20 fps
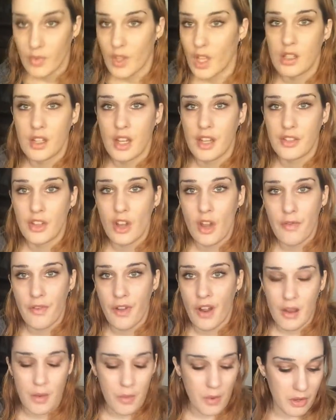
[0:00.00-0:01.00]
It's like Snow
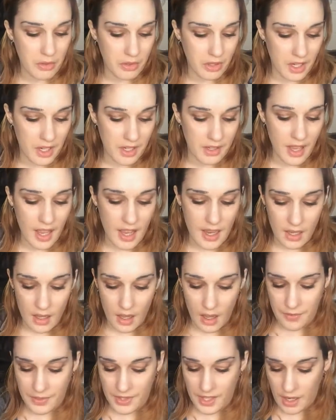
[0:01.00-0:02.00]
Fairy, what else can I say?
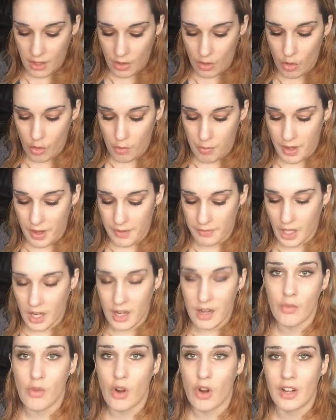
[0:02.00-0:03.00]
I've said it all, but I've
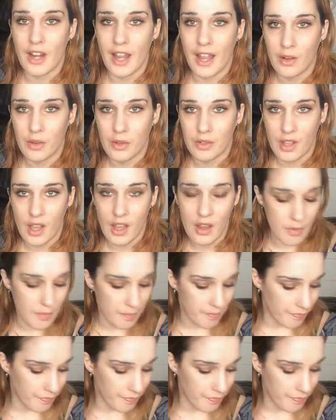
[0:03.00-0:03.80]
done it wrong now, so